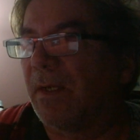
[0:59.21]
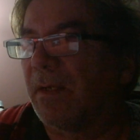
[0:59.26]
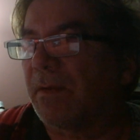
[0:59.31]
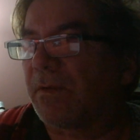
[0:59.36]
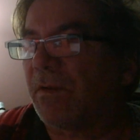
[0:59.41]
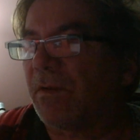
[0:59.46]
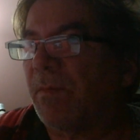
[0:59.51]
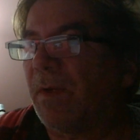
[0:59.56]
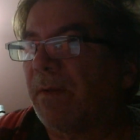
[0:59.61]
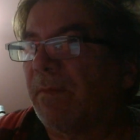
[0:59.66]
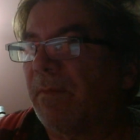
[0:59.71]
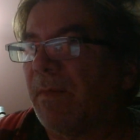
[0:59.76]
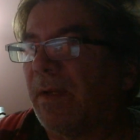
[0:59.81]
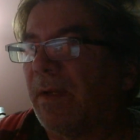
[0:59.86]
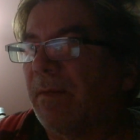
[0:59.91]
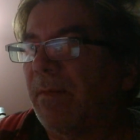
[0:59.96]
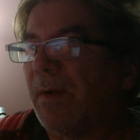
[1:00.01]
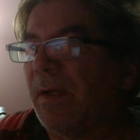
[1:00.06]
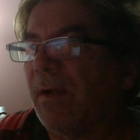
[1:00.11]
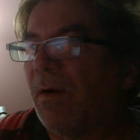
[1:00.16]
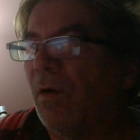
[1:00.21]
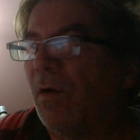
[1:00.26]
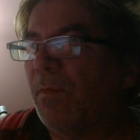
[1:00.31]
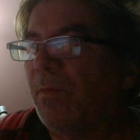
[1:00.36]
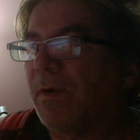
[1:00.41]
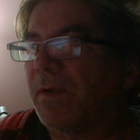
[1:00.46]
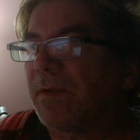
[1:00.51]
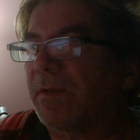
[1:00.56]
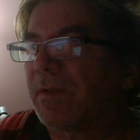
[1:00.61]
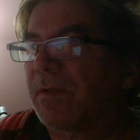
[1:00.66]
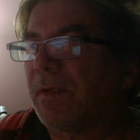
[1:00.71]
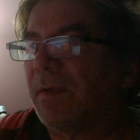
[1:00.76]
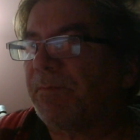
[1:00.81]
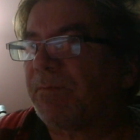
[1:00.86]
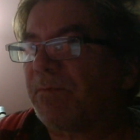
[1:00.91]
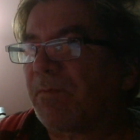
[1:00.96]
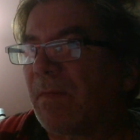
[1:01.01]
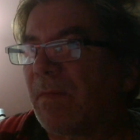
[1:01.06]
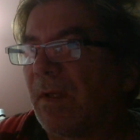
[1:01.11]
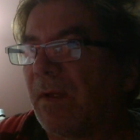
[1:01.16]
So my hope was
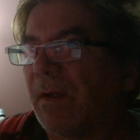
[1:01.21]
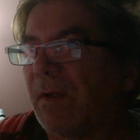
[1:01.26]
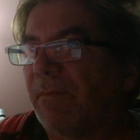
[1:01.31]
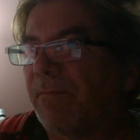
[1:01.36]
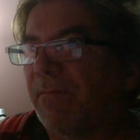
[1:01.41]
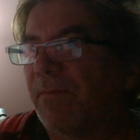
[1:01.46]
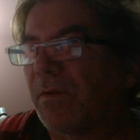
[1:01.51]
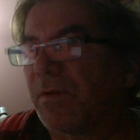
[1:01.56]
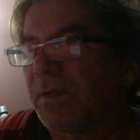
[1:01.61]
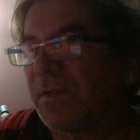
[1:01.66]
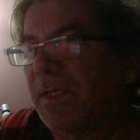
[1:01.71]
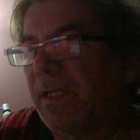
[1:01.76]
version